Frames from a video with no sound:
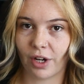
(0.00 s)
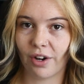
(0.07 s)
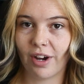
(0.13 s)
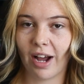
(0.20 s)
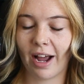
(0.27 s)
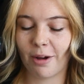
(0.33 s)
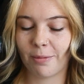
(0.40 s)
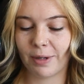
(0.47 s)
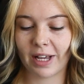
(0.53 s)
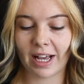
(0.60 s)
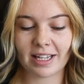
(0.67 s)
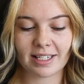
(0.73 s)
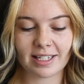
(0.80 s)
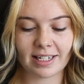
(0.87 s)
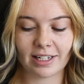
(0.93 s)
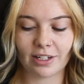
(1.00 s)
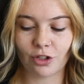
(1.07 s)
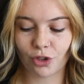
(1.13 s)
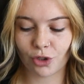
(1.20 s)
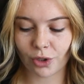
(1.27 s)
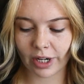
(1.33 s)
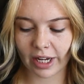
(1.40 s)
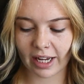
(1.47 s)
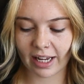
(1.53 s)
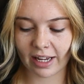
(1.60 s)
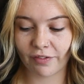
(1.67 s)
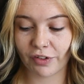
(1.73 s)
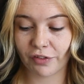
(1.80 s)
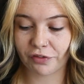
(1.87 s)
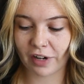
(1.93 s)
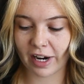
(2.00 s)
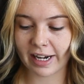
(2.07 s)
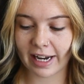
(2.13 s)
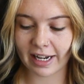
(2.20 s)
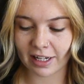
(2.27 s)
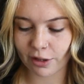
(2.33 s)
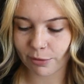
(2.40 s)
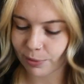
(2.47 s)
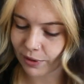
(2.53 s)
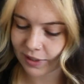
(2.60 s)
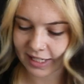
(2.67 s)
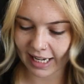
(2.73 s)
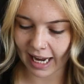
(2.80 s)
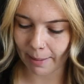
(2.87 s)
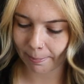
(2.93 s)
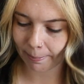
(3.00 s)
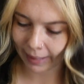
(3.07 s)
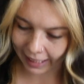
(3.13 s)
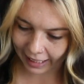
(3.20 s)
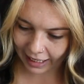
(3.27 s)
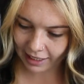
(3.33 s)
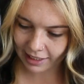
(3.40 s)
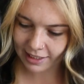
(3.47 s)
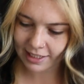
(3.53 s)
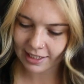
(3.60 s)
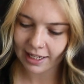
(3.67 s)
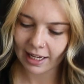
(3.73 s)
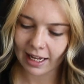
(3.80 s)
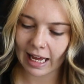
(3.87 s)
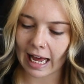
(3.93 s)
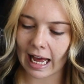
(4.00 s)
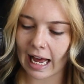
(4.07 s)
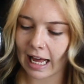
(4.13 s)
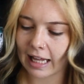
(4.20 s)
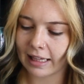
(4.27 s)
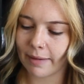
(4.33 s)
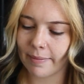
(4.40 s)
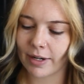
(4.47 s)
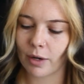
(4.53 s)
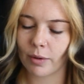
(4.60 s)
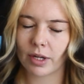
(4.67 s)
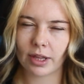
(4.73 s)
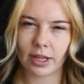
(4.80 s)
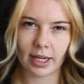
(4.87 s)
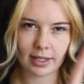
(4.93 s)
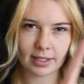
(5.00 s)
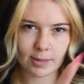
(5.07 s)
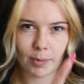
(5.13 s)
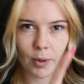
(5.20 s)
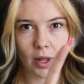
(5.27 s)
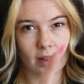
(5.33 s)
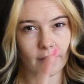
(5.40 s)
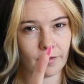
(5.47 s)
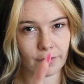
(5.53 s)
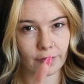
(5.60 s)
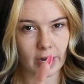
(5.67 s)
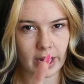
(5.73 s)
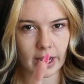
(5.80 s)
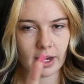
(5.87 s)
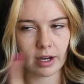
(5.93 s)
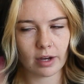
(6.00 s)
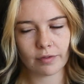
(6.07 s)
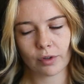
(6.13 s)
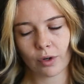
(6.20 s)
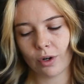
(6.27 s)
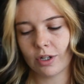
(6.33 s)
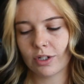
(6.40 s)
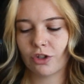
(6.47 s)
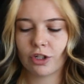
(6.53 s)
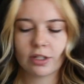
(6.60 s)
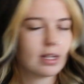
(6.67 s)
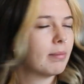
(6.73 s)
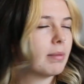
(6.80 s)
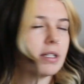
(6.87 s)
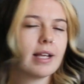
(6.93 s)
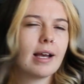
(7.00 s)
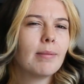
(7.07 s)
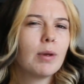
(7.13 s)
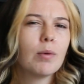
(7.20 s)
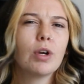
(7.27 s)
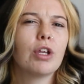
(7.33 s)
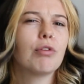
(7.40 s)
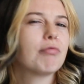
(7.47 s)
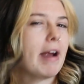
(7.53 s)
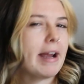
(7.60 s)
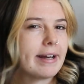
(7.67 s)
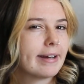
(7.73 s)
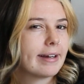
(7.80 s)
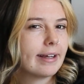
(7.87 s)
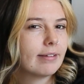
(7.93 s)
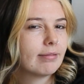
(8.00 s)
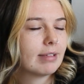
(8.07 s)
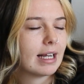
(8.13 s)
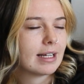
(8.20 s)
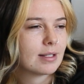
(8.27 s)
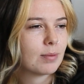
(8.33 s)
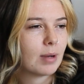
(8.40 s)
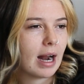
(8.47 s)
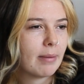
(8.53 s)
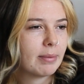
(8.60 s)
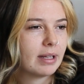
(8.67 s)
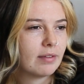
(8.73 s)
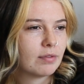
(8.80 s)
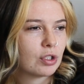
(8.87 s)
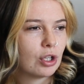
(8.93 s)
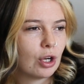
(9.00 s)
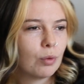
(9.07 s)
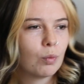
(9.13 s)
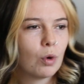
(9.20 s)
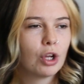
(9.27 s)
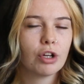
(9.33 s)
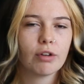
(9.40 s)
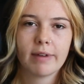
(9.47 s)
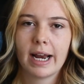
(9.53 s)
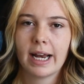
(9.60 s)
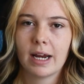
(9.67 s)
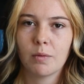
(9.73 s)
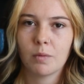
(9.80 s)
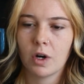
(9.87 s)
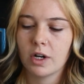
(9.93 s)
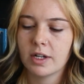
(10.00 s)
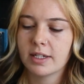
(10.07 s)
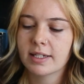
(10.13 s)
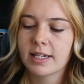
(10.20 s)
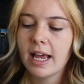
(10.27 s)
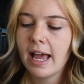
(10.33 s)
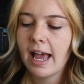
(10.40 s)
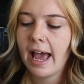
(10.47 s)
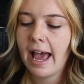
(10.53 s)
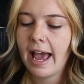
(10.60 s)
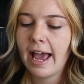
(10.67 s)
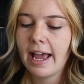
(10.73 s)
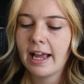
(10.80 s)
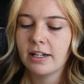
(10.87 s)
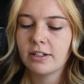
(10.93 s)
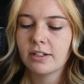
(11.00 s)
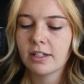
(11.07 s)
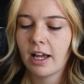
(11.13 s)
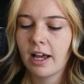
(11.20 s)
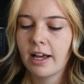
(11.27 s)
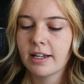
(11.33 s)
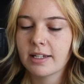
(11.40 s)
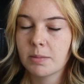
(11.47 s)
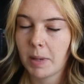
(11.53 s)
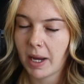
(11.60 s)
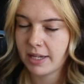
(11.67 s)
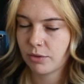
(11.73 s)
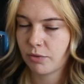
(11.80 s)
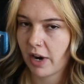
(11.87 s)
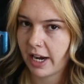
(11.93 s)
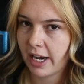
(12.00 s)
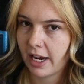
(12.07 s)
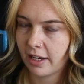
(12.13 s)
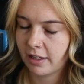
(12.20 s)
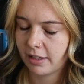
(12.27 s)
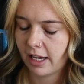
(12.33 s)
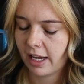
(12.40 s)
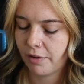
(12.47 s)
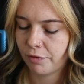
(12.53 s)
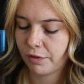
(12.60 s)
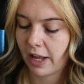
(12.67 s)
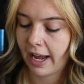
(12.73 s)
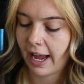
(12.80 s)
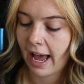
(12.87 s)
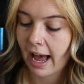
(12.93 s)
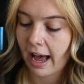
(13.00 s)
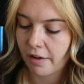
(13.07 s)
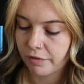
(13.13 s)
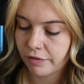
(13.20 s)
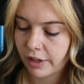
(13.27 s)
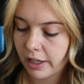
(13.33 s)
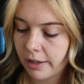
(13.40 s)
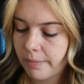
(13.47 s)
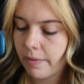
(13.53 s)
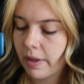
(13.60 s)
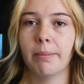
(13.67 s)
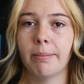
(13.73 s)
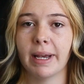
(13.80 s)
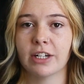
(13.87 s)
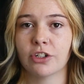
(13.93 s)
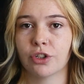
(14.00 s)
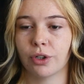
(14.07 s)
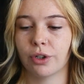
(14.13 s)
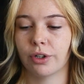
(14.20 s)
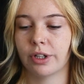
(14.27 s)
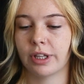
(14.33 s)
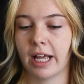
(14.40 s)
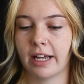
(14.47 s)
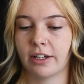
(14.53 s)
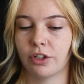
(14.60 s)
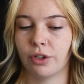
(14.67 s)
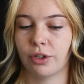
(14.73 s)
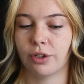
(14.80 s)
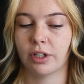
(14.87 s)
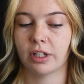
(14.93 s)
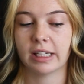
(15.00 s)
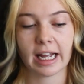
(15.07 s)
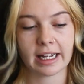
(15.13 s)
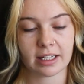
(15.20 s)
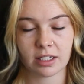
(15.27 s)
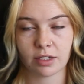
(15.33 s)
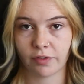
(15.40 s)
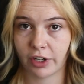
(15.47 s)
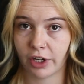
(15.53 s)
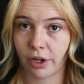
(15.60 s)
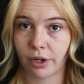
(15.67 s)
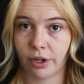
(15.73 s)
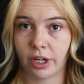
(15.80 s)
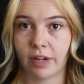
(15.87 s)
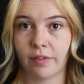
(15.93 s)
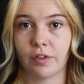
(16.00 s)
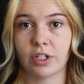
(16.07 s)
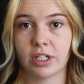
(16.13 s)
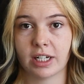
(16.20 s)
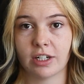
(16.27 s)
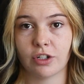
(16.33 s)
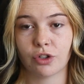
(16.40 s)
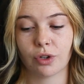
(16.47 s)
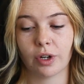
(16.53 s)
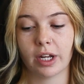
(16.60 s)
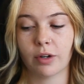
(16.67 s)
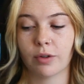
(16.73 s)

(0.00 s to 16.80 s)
I hope you guys did enjoy it. If you've read any of the books that I picked, Let me know what you think, spoiler free, of course. Just tell me what you rated it. That's what I would love to know, what your rating was, and a spice rating if they have them. Make sure that you like this video if you did enjoy.